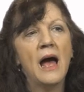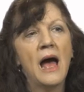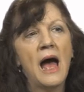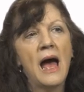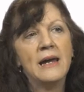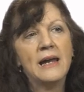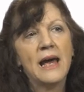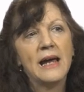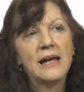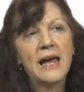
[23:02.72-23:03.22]

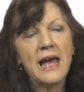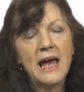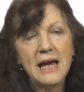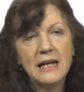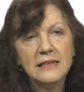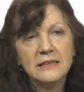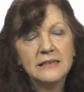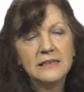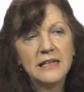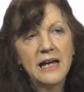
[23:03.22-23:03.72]
And I
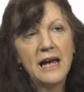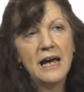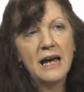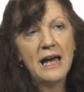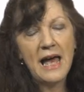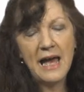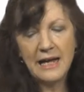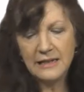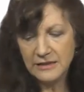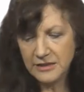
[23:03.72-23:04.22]
can't uh,
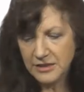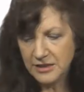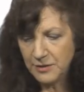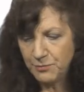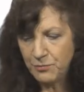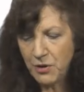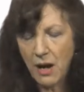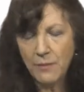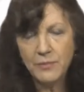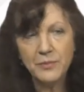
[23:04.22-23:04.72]
end the
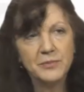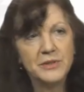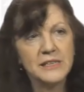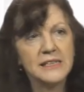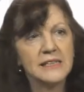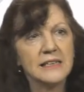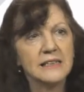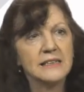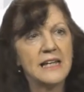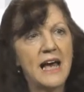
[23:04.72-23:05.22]

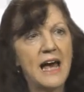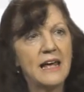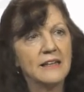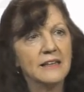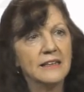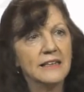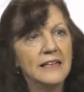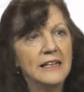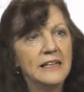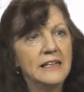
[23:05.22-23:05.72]
probabilistic data
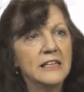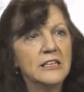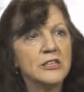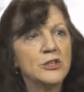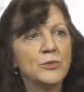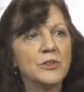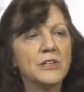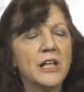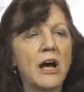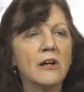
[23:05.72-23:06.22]

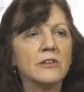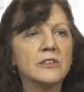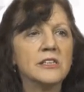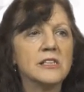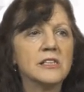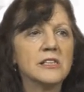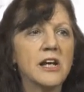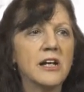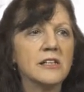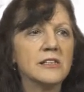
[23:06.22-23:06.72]
linkage without
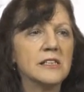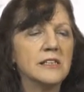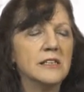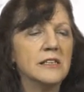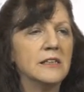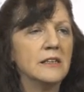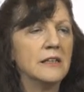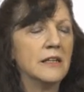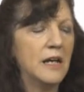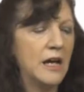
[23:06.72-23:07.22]

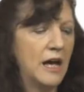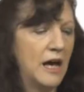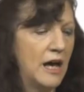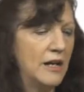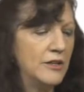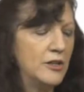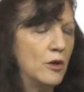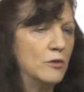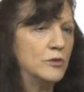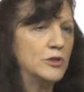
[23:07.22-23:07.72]
discussing a
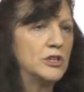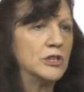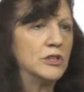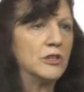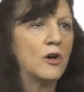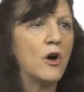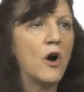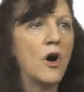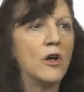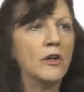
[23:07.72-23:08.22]
notion
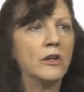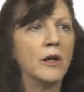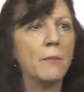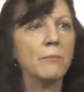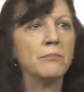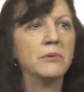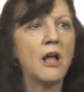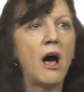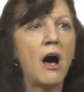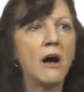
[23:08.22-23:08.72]
called
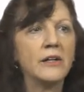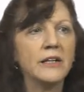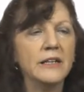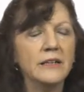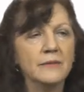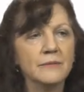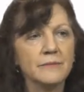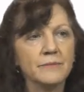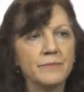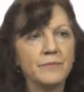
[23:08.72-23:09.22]

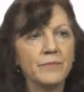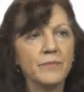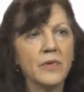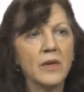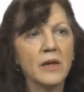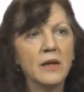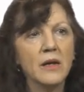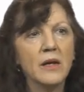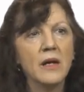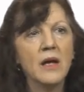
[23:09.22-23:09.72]
blocking.
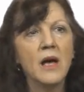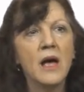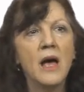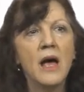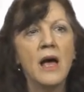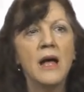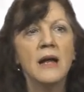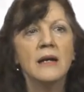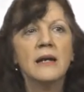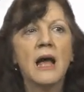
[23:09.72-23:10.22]

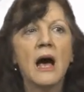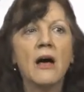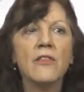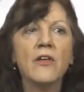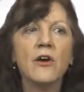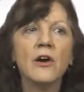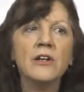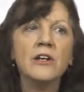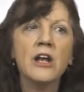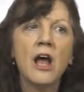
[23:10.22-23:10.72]
Now,
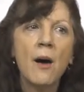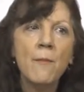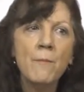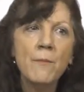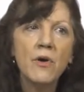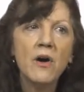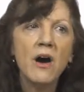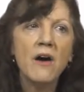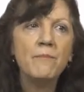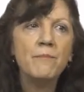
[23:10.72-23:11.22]
a
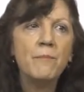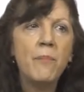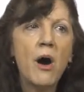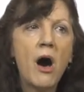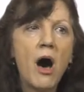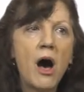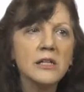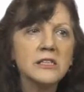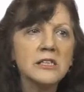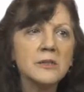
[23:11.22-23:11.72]
number of
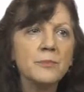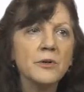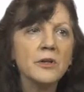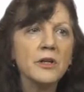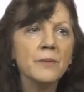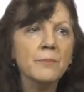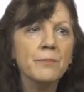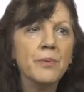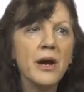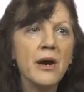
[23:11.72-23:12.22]
possible
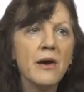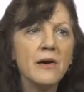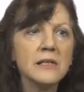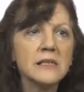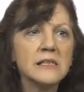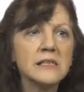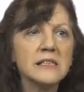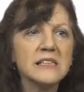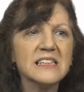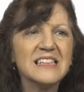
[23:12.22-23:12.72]

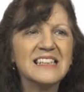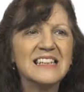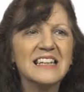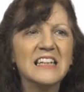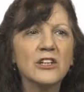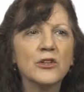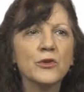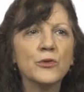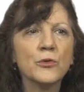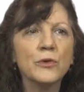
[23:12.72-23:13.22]
comparisons
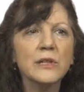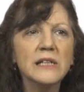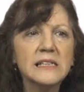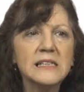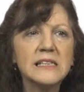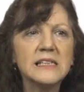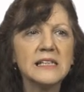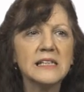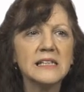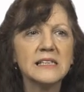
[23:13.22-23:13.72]

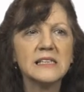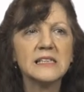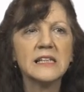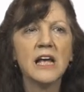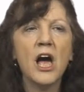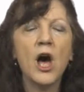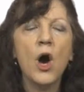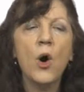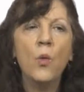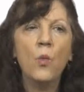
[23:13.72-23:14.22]
increases
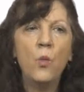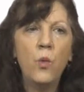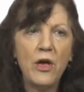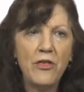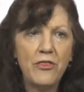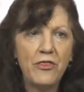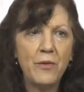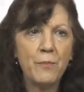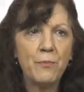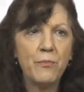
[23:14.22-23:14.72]

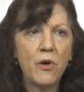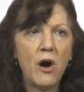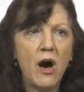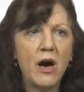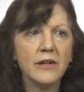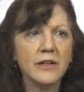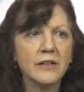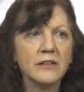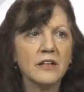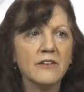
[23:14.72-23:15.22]
with the
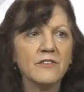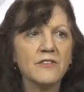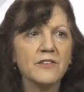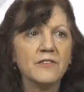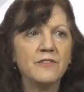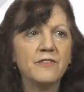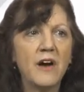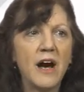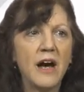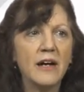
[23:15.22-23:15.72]
product of the
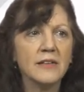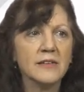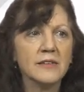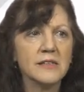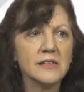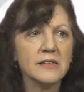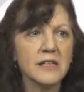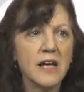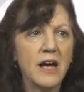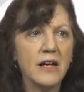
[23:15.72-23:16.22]
file
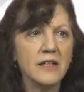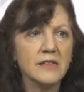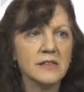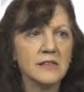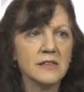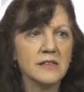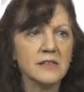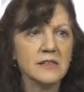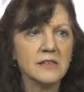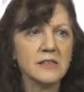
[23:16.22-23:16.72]

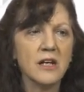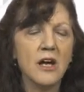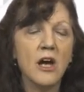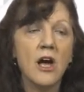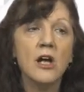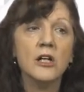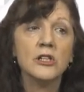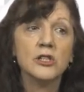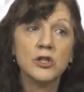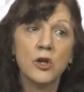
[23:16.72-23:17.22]
sizes.
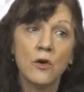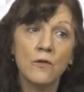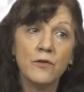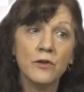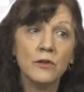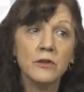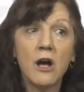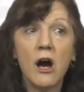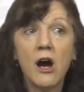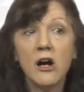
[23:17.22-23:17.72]
So
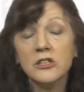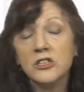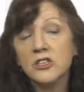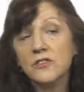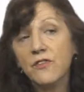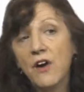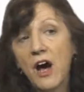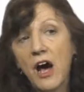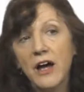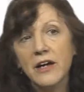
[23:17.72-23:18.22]
for large
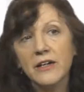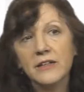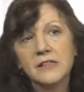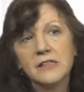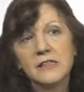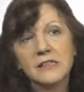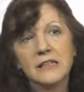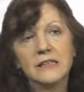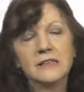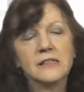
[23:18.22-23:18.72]

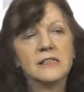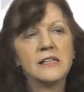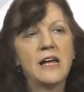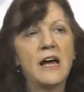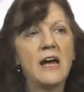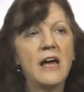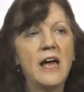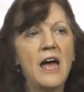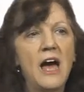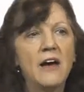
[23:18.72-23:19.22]
files, let's say
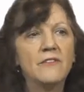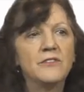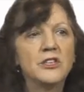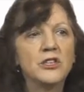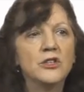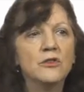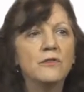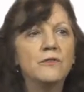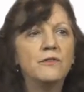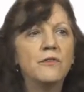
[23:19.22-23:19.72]
I have
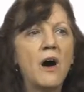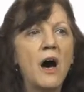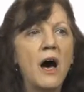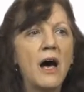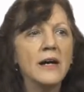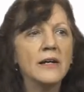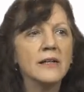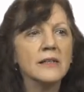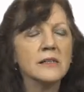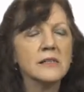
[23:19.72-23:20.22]
two
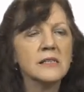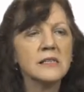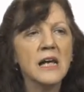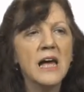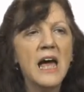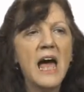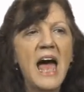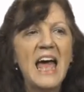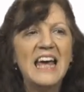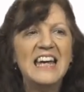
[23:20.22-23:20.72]
files,
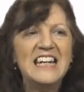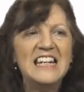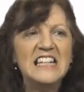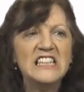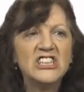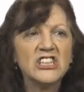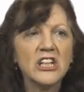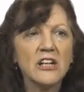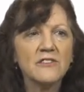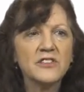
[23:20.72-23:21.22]

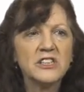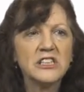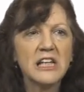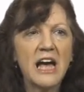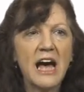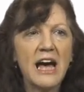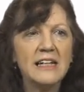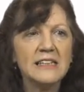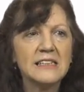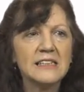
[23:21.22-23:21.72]
each of
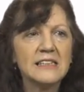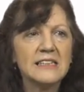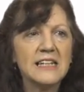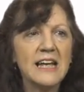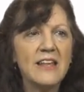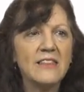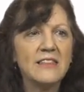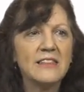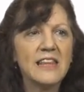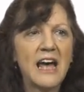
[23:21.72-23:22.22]
size
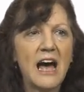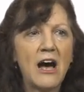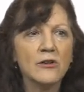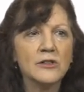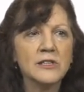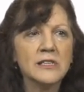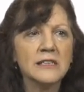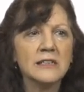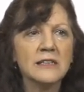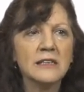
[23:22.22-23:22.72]

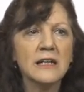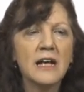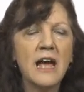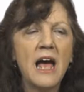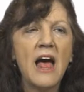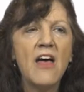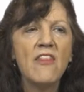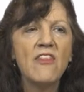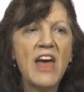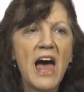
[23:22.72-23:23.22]
10,000,
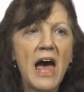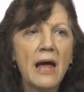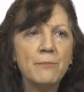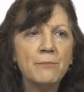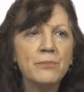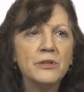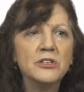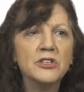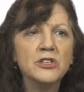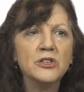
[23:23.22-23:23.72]
that
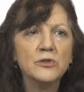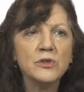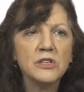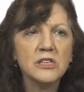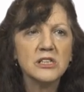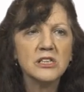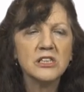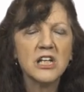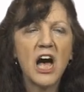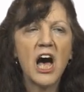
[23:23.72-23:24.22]

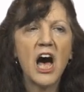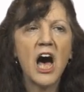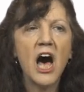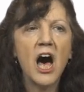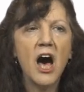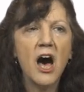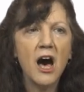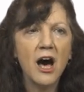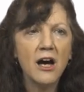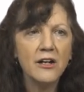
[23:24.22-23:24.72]
produces
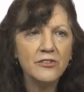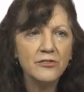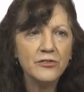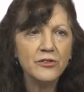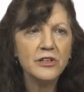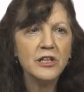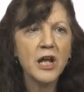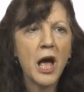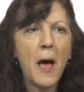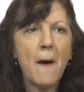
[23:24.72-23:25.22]

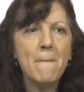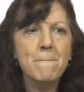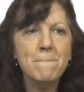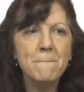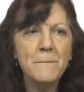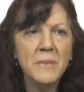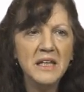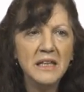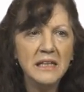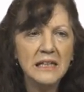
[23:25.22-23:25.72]
100
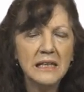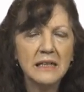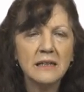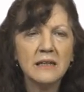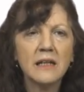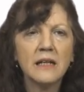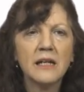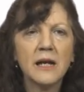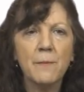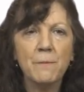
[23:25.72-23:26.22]
million
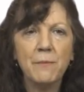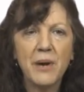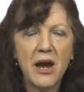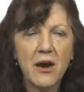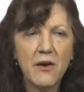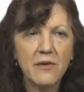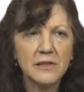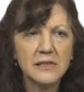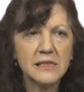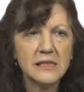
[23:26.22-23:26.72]

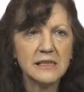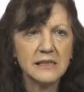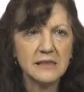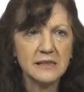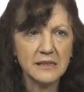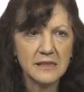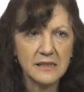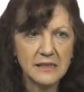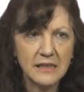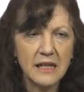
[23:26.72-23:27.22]

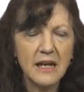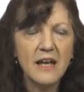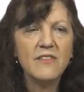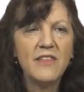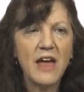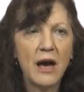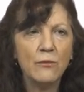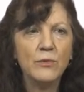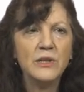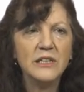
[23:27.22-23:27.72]
comparisons
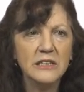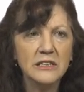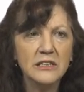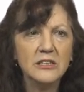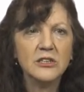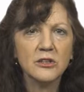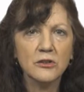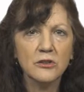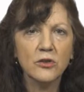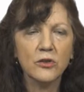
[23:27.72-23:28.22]
that we need
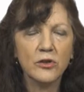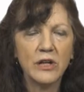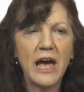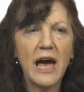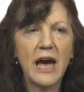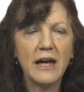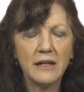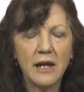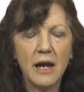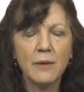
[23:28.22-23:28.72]
to look
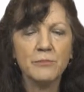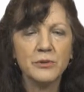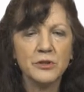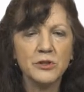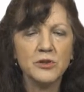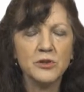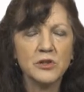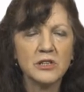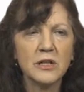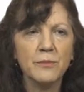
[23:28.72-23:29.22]
at and
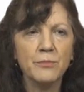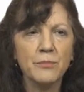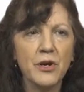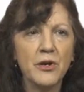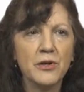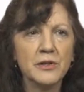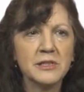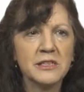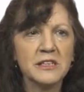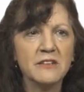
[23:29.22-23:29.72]
produce
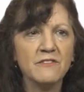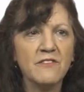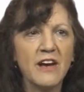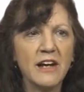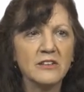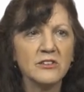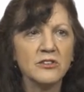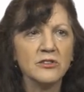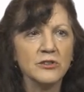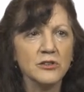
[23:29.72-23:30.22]
comparison
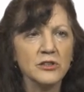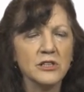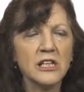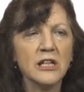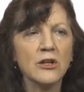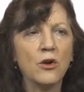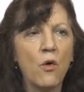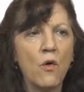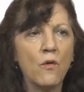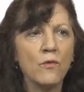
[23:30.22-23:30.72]
vectors
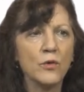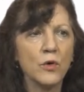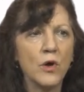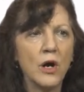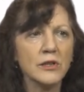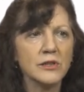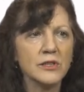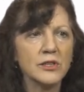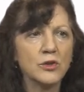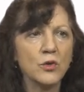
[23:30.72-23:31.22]
and
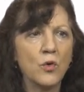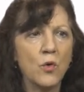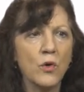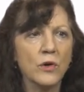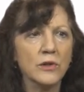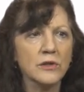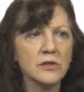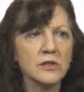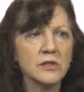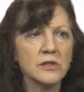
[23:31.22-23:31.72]
overall
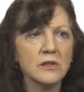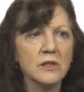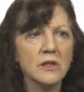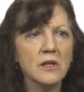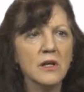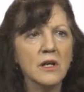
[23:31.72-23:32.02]
scores.